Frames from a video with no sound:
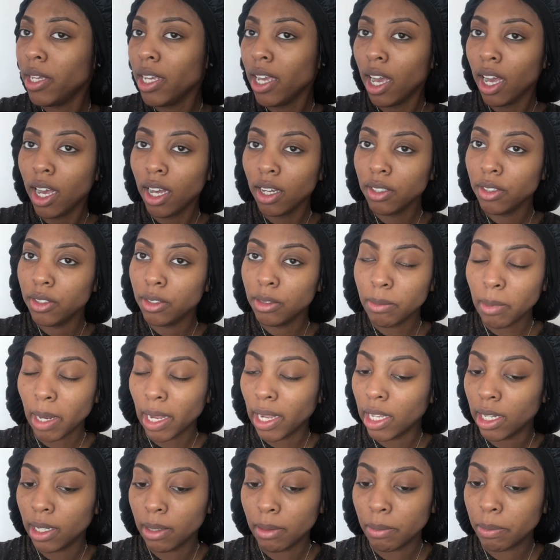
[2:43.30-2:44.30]
We all do
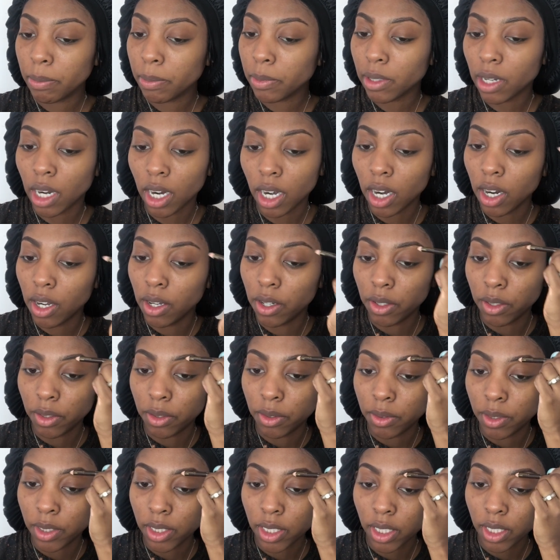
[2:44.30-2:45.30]
makeup our
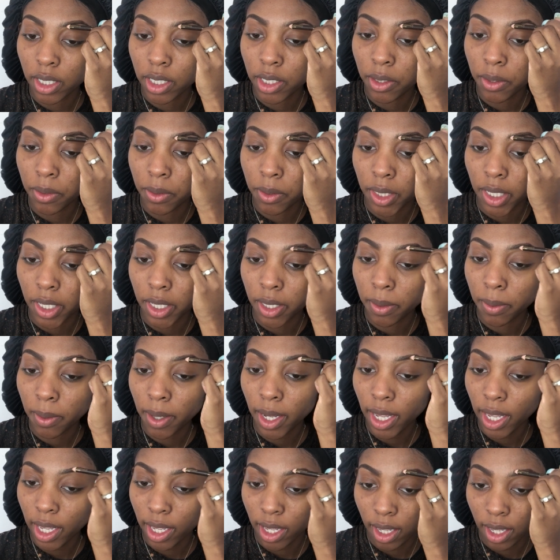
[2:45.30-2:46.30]
own unique
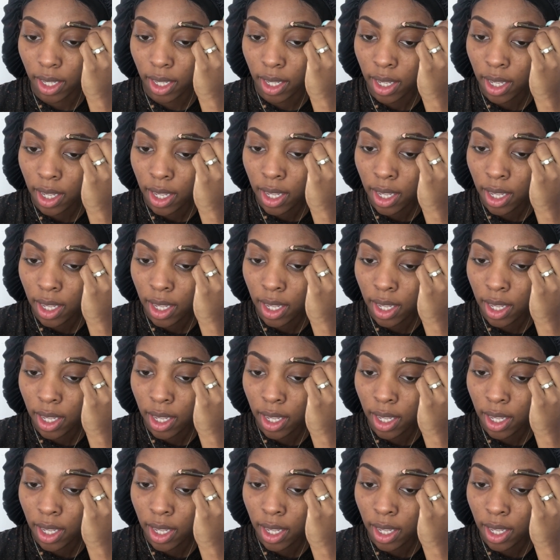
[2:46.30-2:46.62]
way,